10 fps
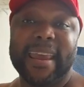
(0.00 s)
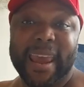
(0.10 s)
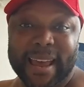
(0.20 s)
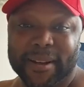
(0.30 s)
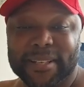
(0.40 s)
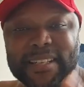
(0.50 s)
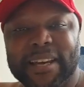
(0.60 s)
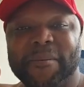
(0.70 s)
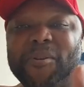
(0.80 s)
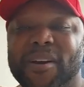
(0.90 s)
Yeah,
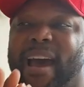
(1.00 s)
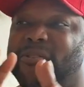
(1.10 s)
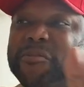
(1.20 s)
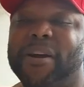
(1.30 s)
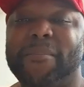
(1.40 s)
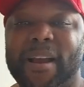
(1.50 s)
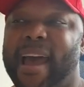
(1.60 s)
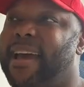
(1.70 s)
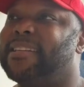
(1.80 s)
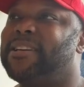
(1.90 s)
see, you got to remember,
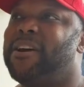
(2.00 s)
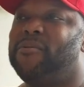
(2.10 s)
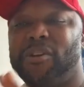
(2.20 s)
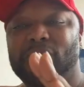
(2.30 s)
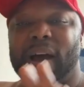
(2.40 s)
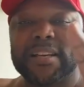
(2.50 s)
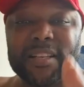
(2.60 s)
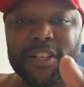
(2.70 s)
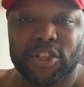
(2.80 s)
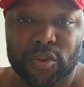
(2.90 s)
guys, when you watch
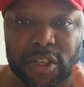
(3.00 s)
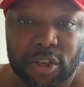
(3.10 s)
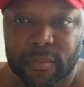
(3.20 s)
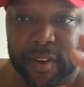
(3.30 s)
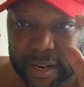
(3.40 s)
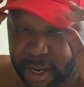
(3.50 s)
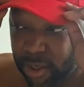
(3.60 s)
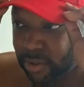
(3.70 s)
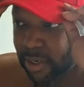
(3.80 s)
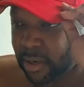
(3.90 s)
these YouTube
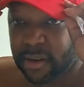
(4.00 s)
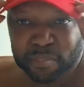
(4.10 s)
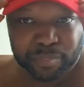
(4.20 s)
videos,